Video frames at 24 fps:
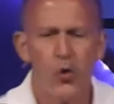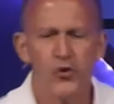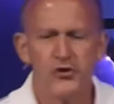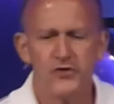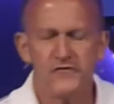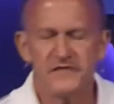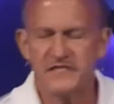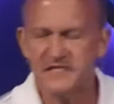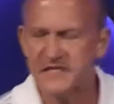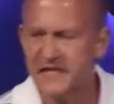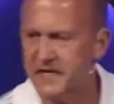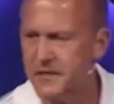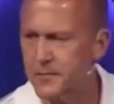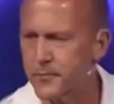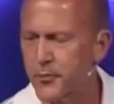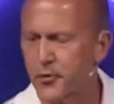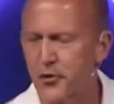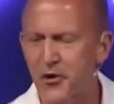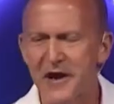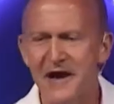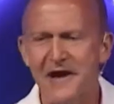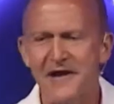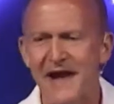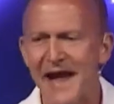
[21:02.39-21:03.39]
you said a
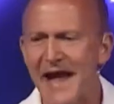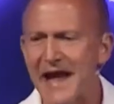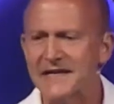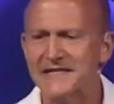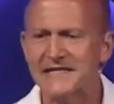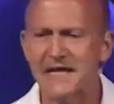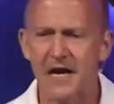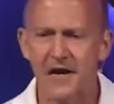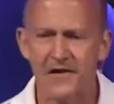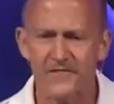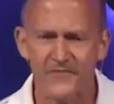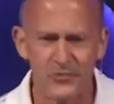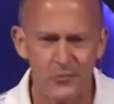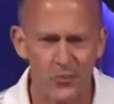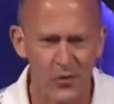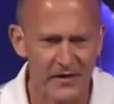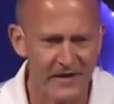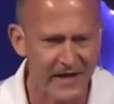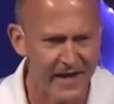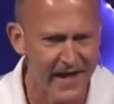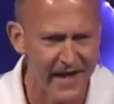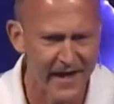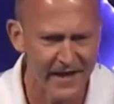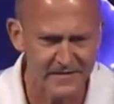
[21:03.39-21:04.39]
prayer, act however you want to
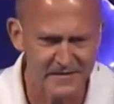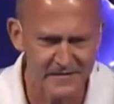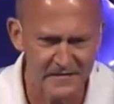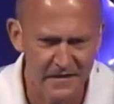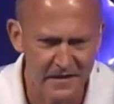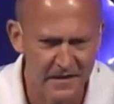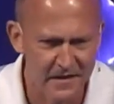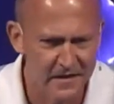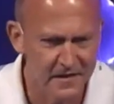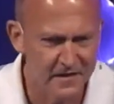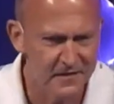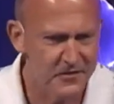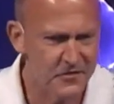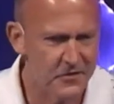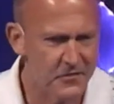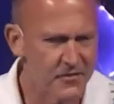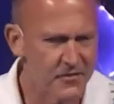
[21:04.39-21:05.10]
act. You know,